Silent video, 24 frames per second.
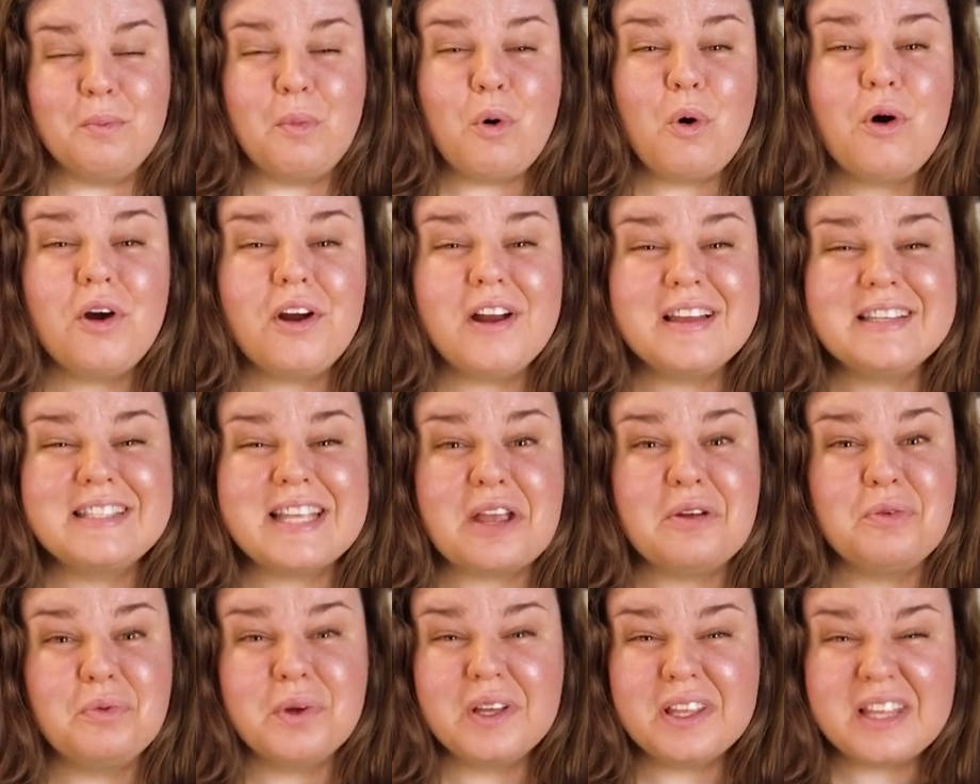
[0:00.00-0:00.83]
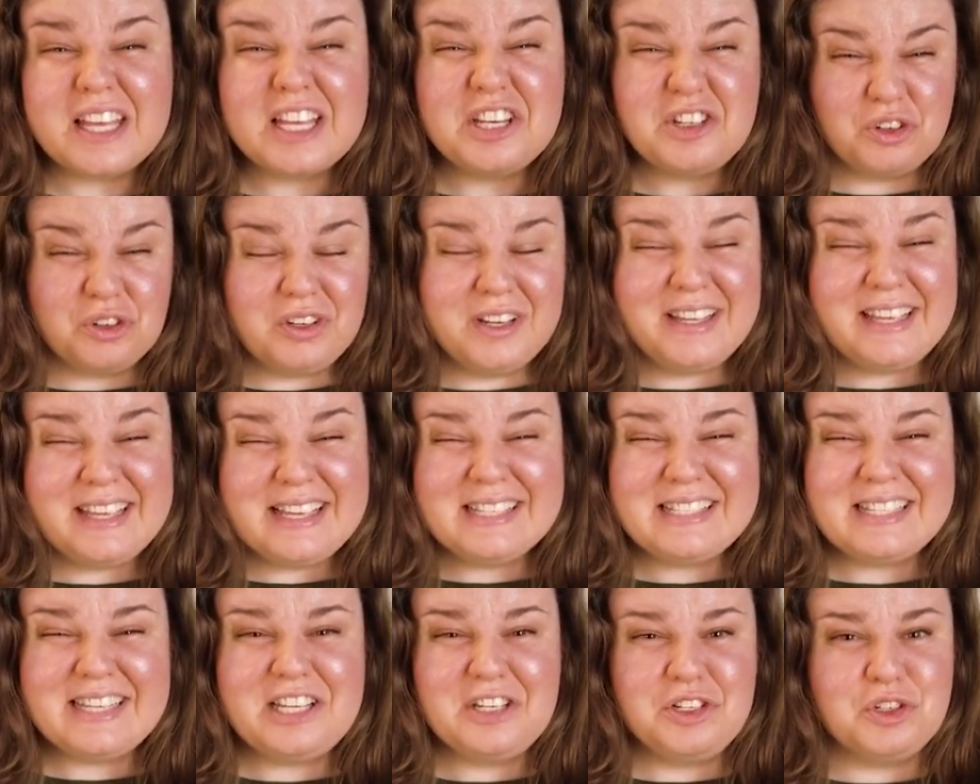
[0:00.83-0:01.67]
Moore is a really
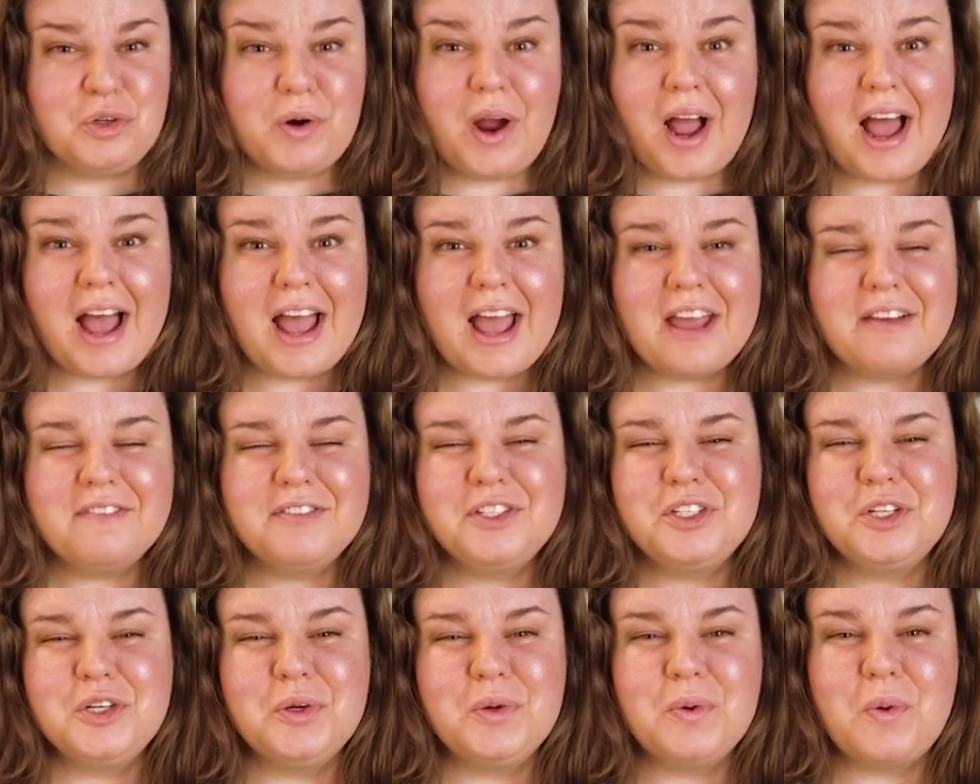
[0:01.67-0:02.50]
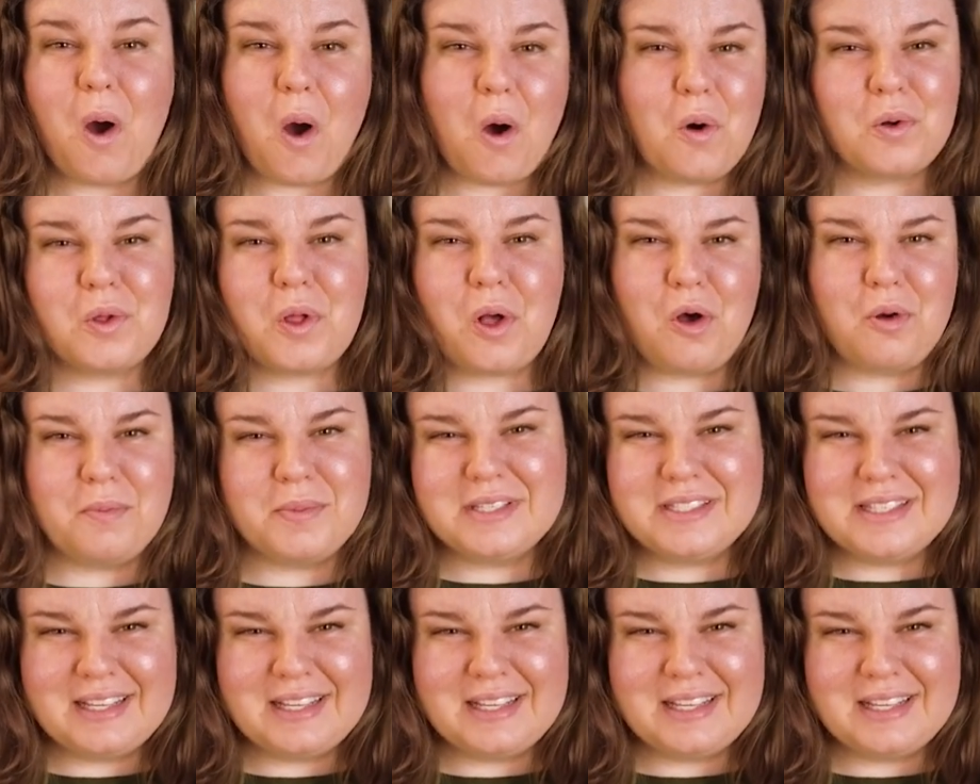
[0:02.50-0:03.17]
easy drive to Oklahoma